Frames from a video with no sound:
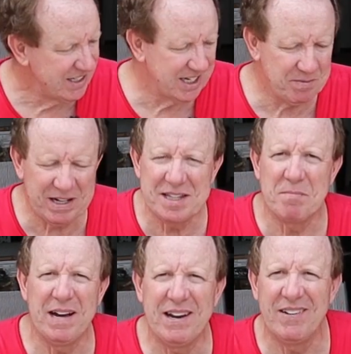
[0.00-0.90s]
So let me get
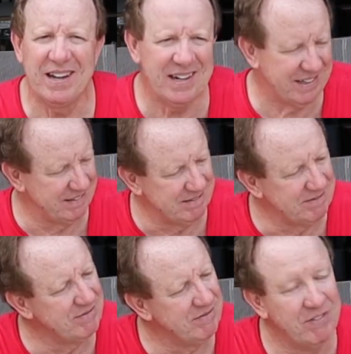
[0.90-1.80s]
the battery in it
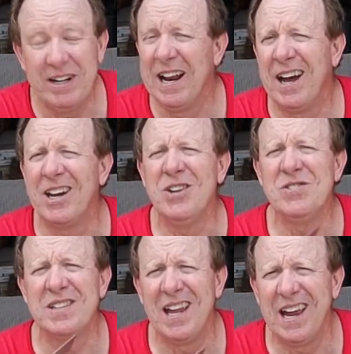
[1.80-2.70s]
and read how to
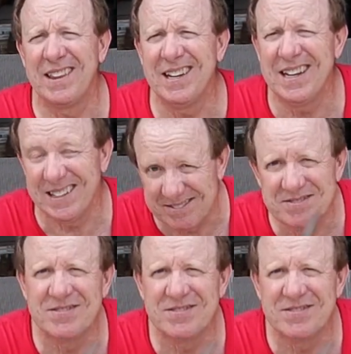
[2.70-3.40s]
use the dang thing and